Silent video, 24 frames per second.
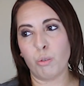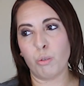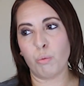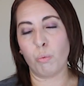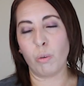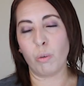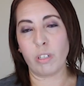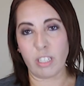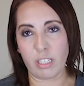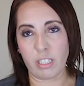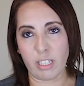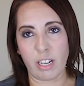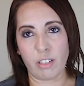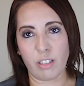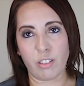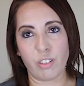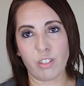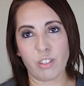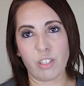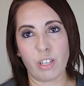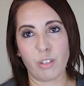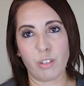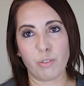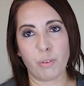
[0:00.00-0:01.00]
what the doctor
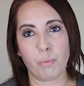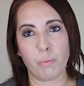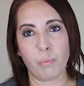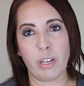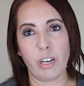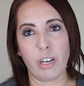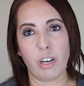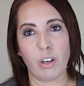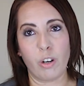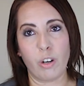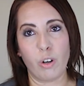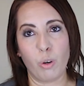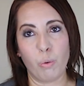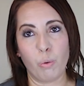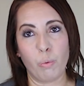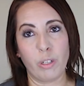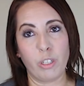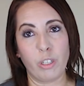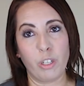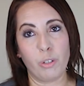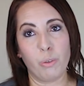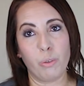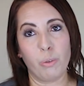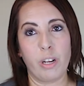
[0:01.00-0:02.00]
says from there, or what
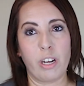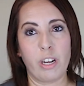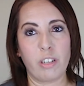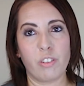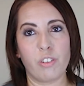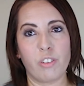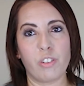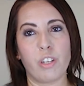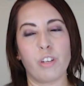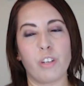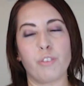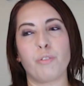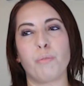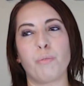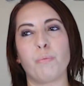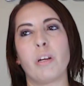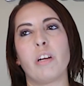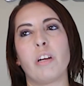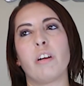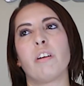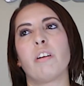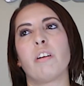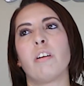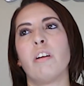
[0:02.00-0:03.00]
the new doctor says from
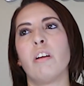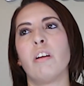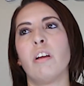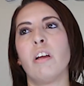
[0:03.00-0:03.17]
there.